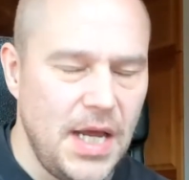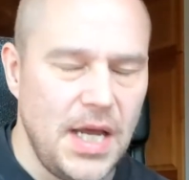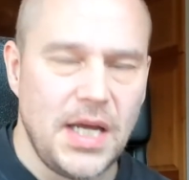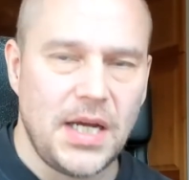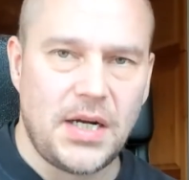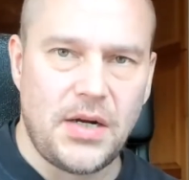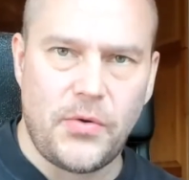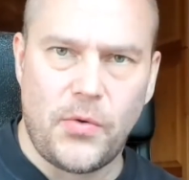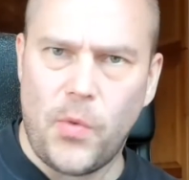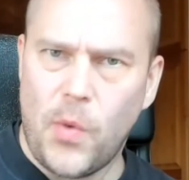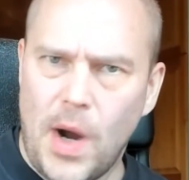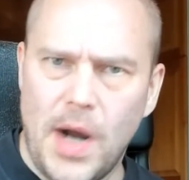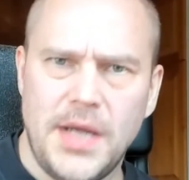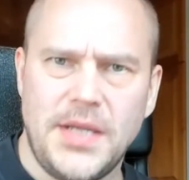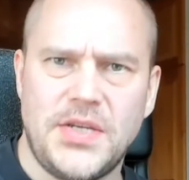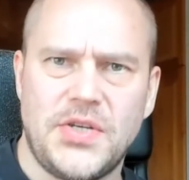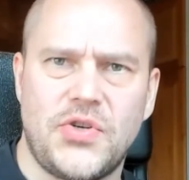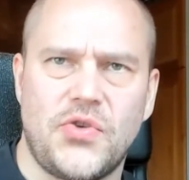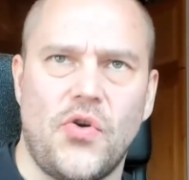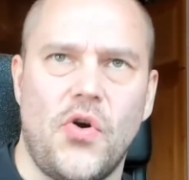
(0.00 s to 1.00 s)
quite
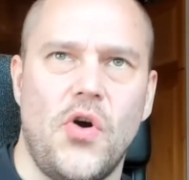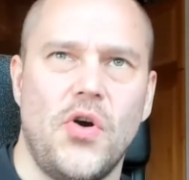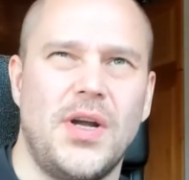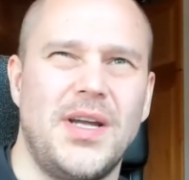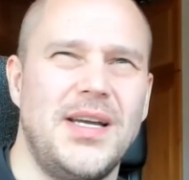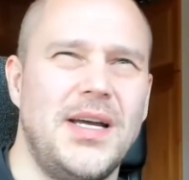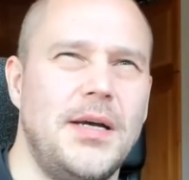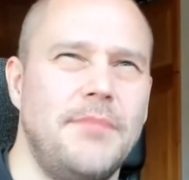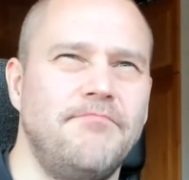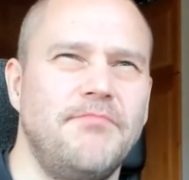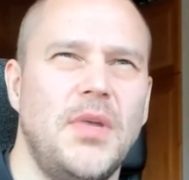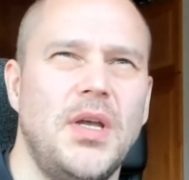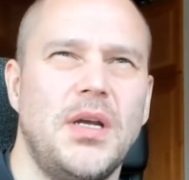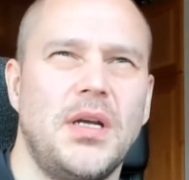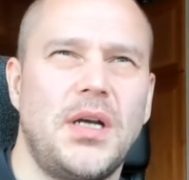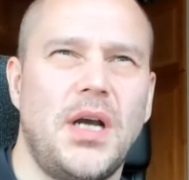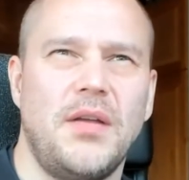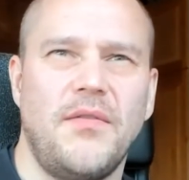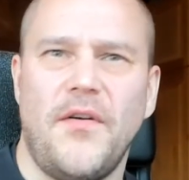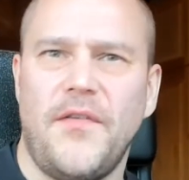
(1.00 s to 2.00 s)
strong kind of
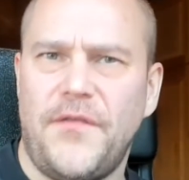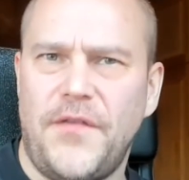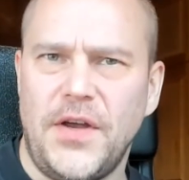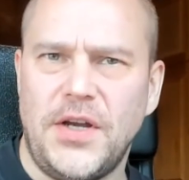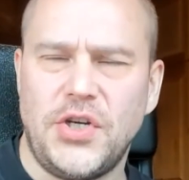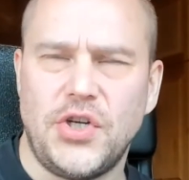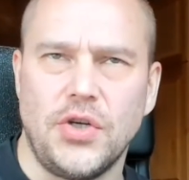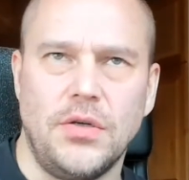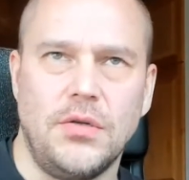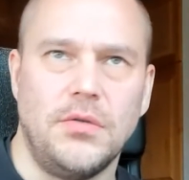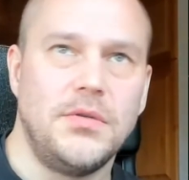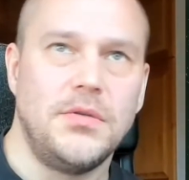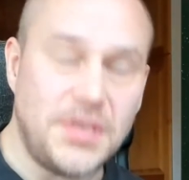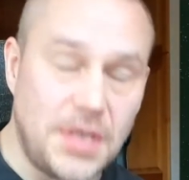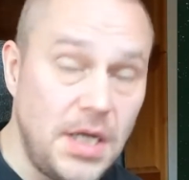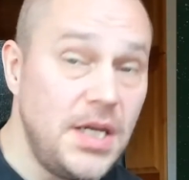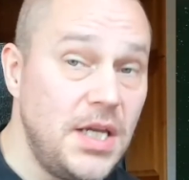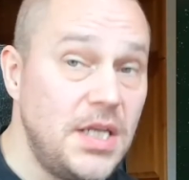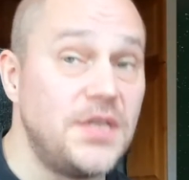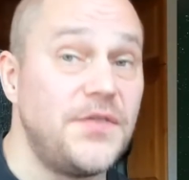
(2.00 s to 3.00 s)
a fiction,
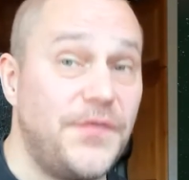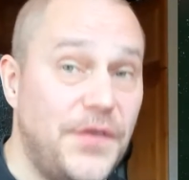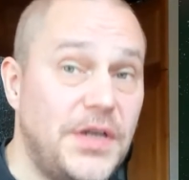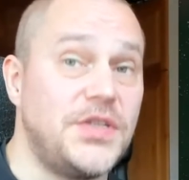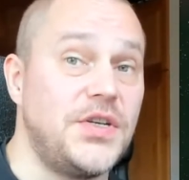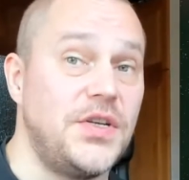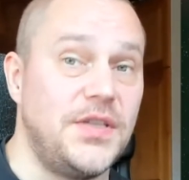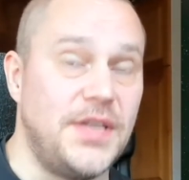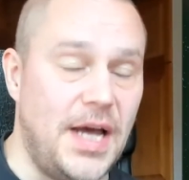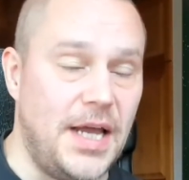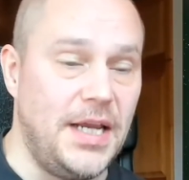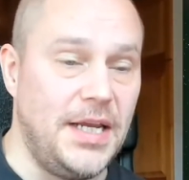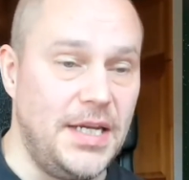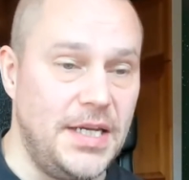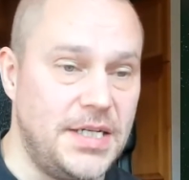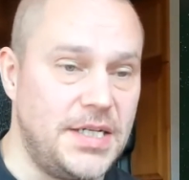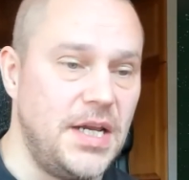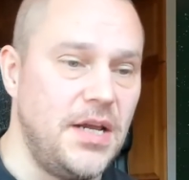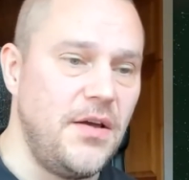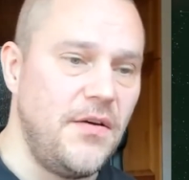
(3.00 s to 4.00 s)
science fiction that is,
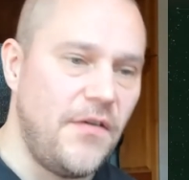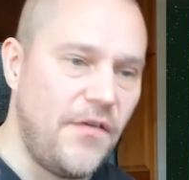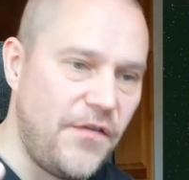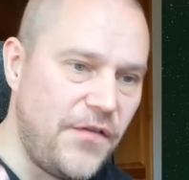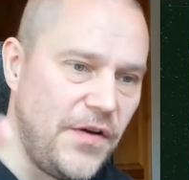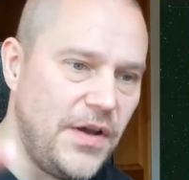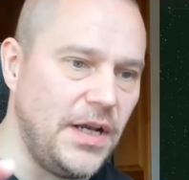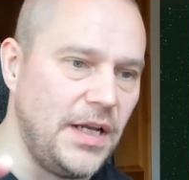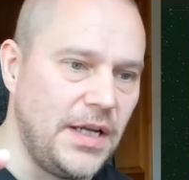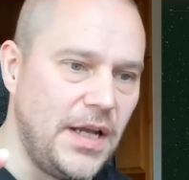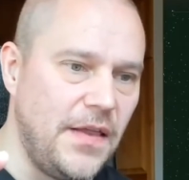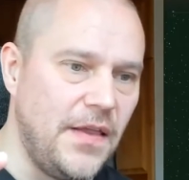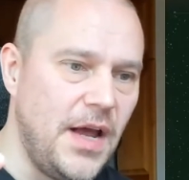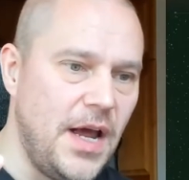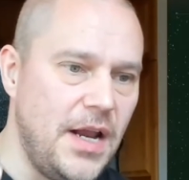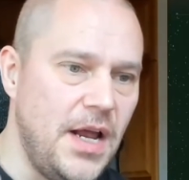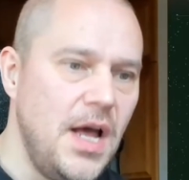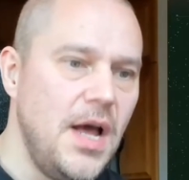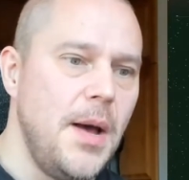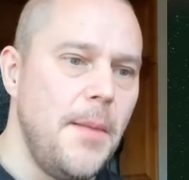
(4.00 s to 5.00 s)
feeling in head,
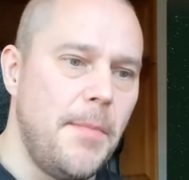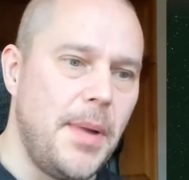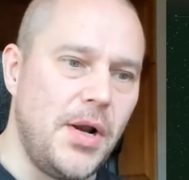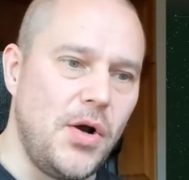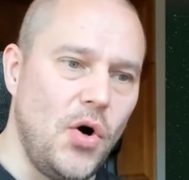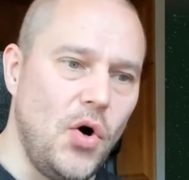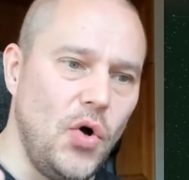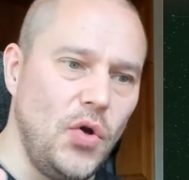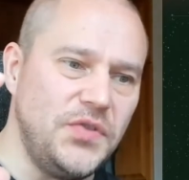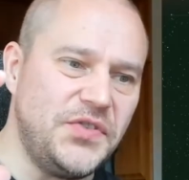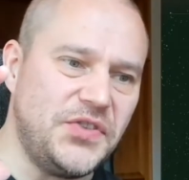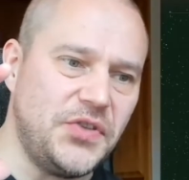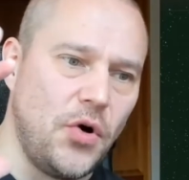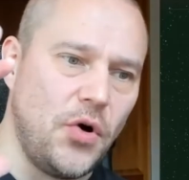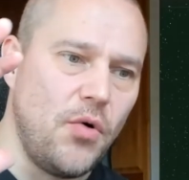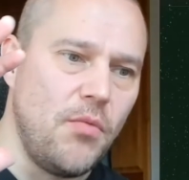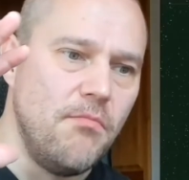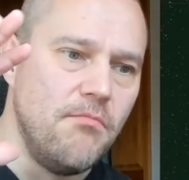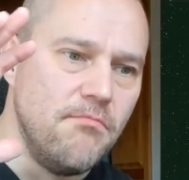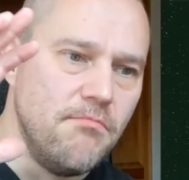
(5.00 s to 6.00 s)
but also
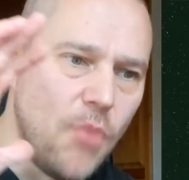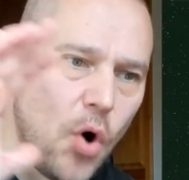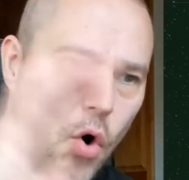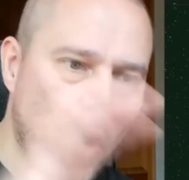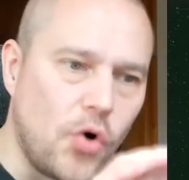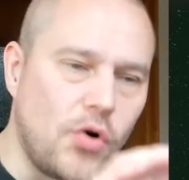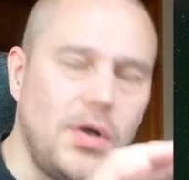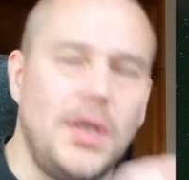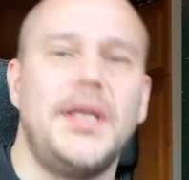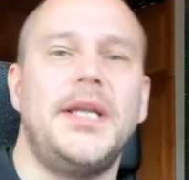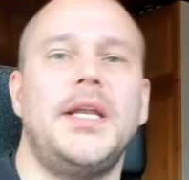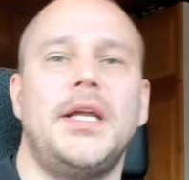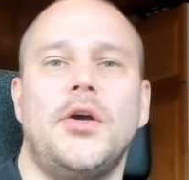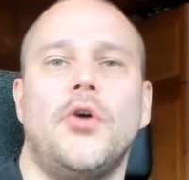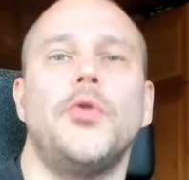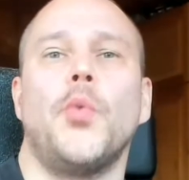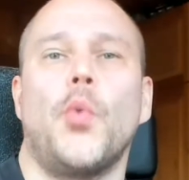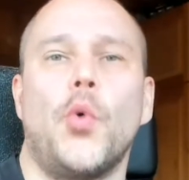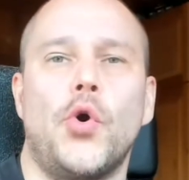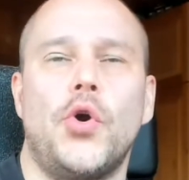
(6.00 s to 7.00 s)
more leaning on the
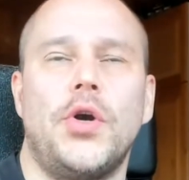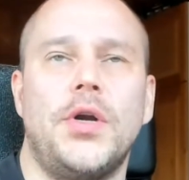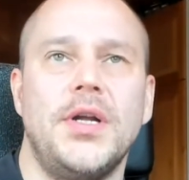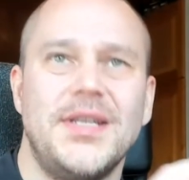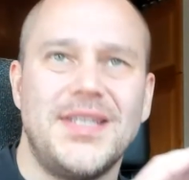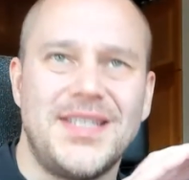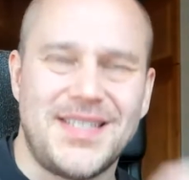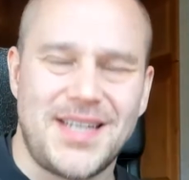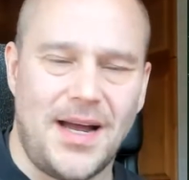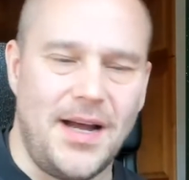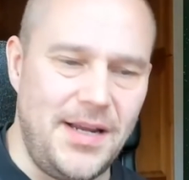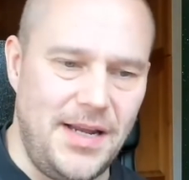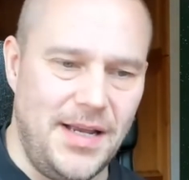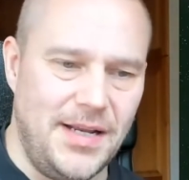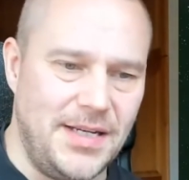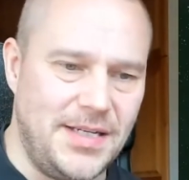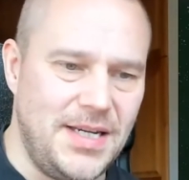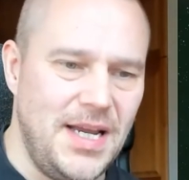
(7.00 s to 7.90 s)
word science.